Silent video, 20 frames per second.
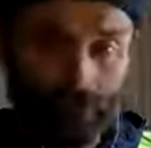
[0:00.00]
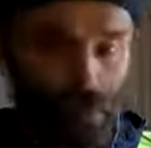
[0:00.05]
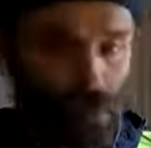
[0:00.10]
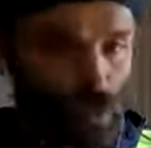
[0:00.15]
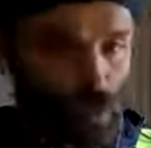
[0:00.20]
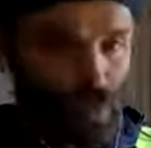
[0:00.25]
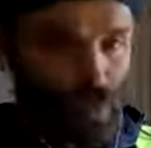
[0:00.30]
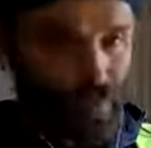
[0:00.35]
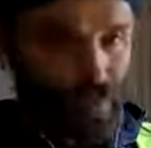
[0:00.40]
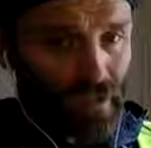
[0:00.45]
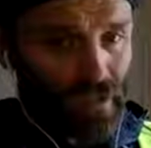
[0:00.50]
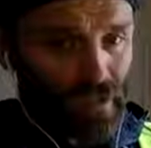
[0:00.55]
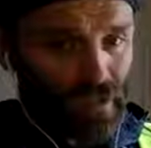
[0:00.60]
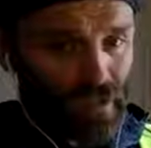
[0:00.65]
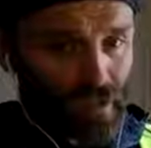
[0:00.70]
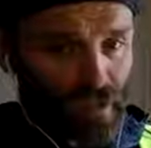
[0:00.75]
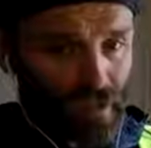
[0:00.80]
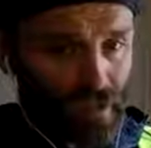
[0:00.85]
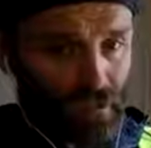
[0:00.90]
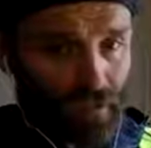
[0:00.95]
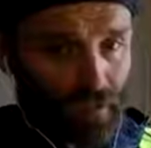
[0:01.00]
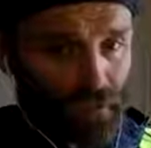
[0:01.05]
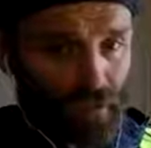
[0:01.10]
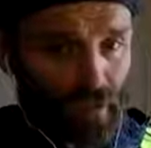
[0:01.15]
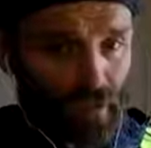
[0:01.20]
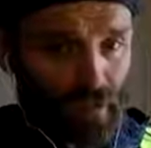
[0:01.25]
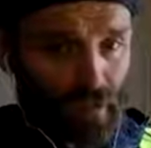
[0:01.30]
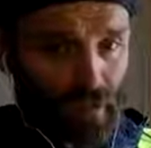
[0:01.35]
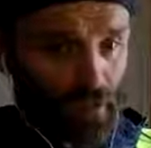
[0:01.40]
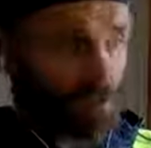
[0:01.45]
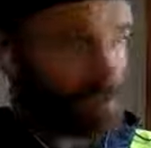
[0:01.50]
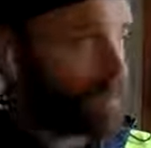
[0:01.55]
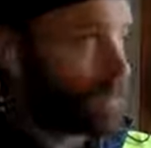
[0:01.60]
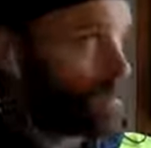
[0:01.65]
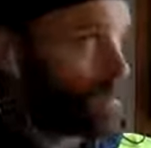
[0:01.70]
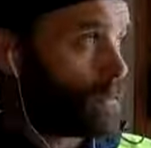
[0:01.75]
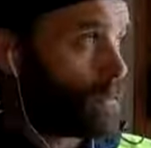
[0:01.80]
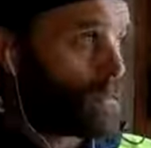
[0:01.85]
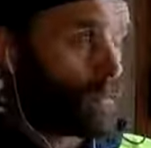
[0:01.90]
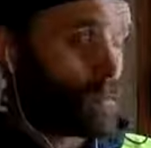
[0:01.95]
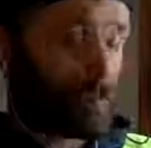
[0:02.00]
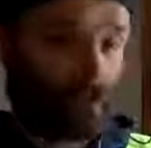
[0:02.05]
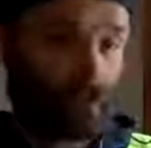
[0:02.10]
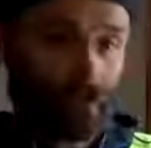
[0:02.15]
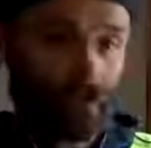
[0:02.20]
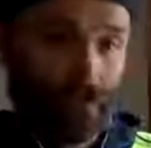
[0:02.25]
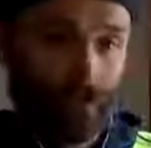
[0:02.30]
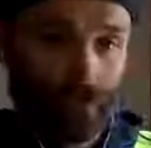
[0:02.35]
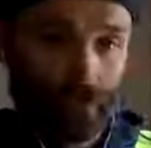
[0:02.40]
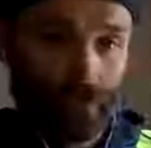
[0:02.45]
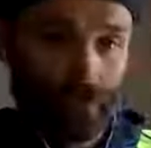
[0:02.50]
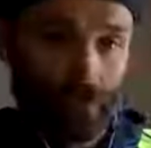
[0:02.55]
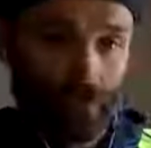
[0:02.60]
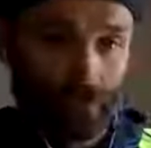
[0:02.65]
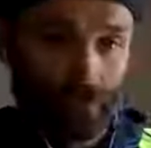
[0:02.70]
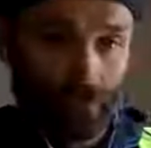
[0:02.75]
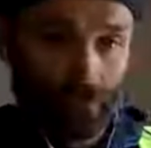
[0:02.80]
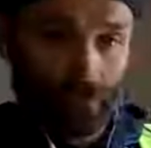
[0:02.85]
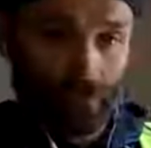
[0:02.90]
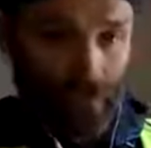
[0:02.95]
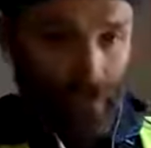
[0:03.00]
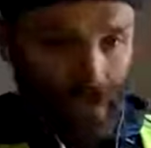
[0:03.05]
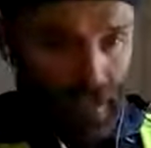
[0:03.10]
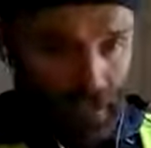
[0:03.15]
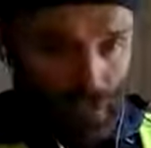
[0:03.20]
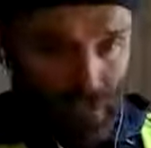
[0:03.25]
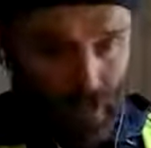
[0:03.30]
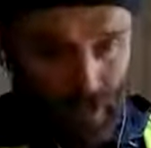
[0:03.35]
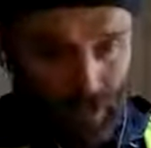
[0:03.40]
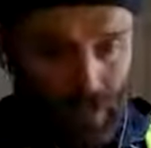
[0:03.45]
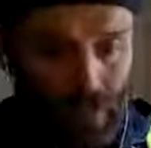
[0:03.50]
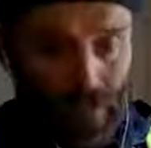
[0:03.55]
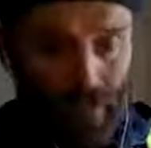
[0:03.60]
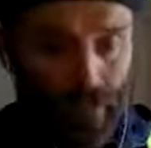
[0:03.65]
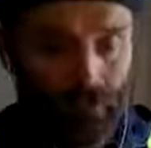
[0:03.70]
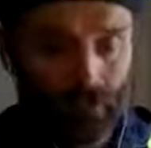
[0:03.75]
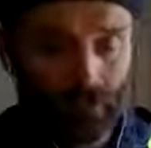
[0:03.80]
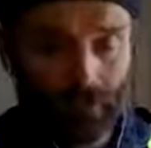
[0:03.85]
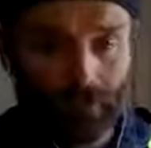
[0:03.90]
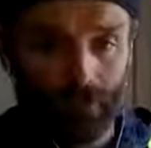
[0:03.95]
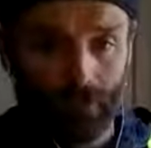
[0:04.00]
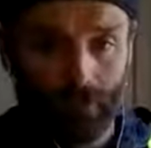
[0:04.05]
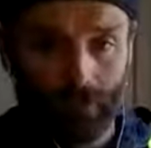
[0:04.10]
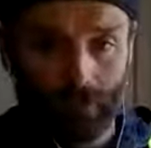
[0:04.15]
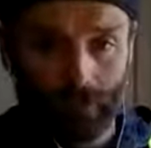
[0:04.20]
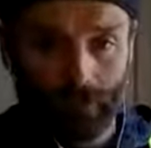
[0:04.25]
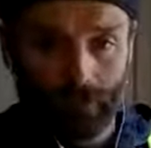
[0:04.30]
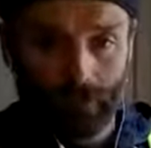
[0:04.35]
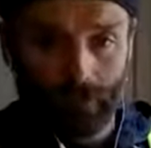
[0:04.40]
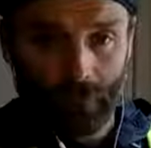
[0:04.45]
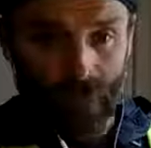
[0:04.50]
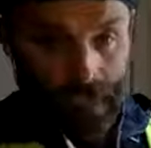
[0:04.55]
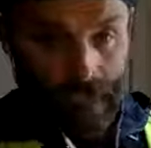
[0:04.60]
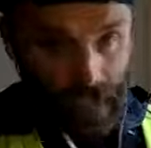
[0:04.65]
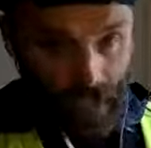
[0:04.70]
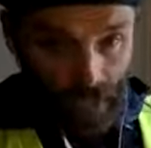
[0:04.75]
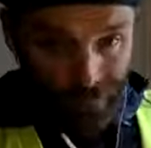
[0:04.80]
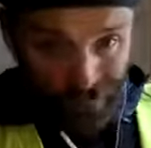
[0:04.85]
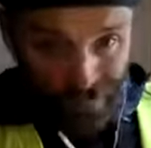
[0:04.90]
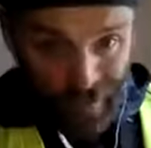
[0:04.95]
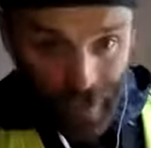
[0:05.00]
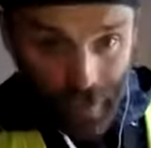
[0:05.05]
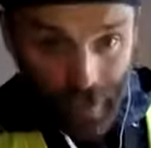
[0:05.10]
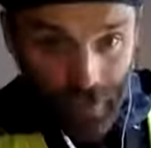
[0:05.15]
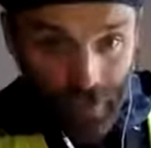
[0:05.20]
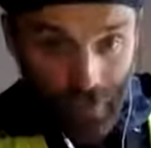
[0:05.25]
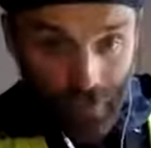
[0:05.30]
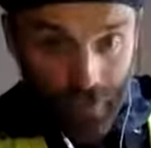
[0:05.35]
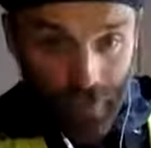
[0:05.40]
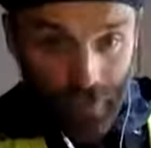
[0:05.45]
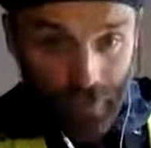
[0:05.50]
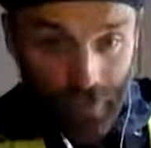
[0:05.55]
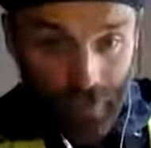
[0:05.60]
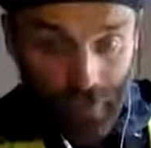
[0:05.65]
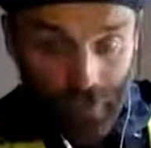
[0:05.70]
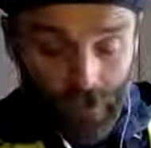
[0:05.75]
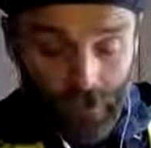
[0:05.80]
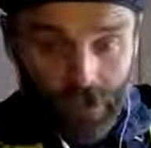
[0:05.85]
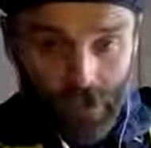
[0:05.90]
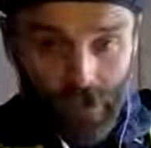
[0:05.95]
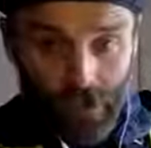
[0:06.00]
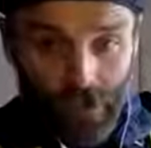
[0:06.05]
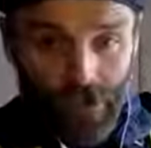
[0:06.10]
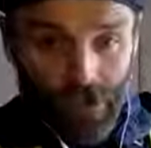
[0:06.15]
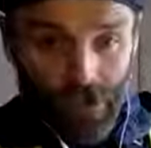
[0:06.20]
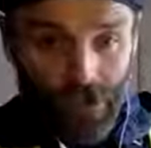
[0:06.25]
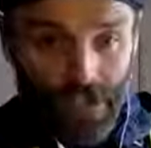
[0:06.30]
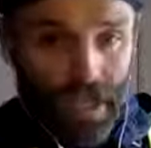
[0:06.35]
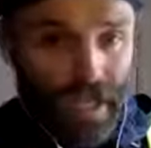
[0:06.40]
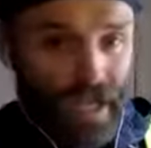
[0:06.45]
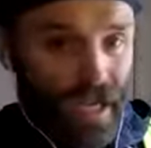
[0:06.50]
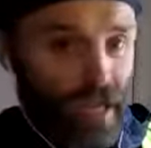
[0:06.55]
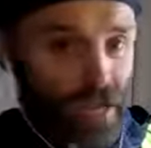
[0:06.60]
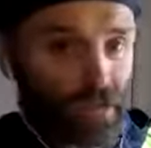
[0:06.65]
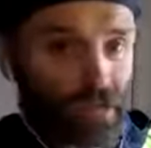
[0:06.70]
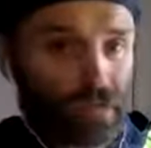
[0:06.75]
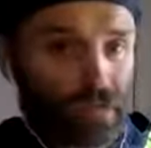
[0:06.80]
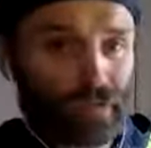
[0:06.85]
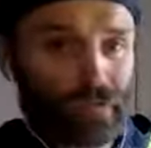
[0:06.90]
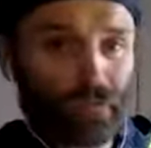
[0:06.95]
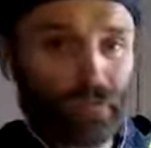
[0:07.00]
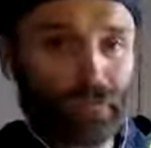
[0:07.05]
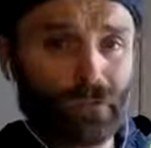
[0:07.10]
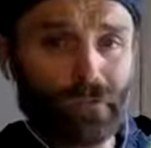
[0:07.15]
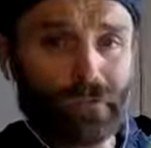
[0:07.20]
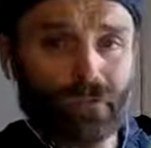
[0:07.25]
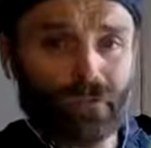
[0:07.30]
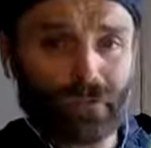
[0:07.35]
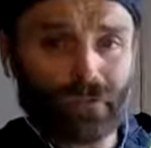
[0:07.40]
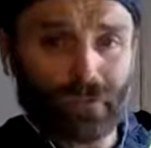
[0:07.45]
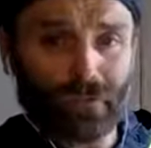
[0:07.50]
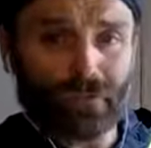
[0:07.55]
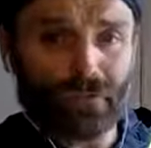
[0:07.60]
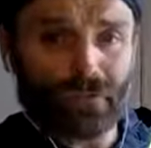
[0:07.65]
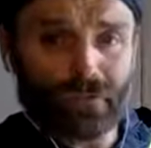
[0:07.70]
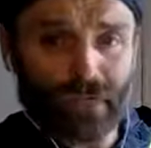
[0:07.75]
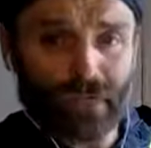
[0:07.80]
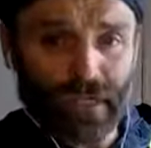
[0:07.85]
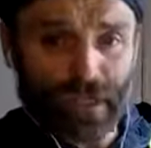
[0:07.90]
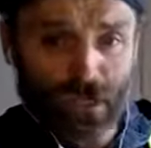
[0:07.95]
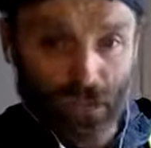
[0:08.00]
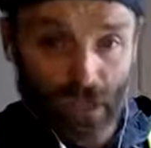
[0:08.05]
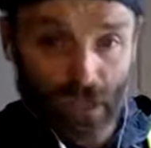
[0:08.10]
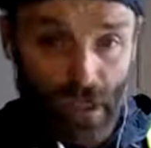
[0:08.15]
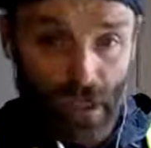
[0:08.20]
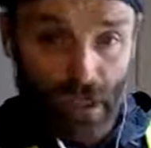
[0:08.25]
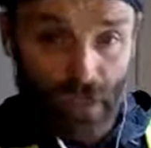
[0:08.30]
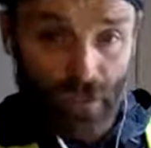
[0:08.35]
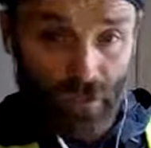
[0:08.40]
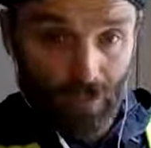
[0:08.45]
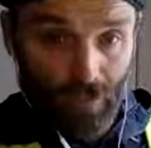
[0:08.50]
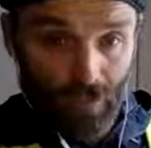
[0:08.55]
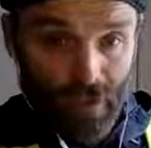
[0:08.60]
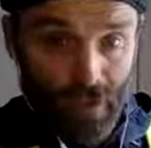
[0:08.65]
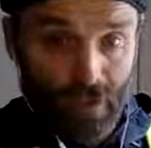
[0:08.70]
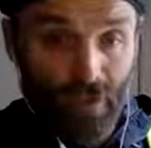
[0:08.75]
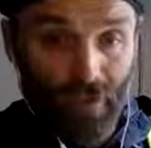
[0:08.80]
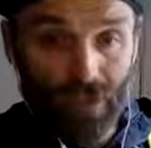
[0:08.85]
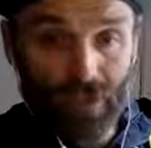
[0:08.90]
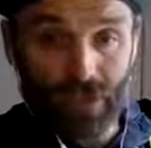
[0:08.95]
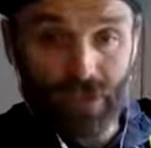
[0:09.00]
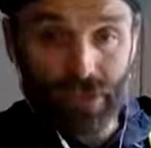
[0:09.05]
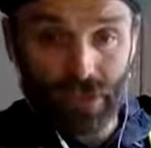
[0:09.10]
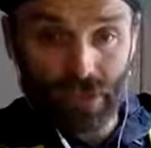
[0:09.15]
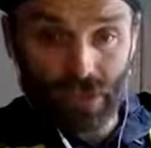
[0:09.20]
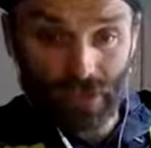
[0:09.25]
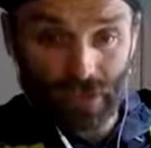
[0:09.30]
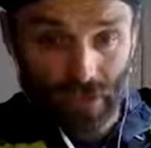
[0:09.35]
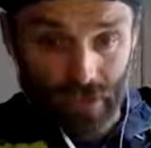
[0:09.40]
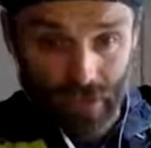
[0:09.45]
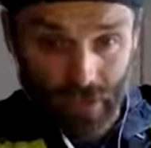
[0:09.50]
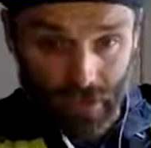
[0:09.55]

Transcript: Don't be deceived by that. Many will be. Many have been, historically. And look at the fruits, fruits of that tree. They were raping their children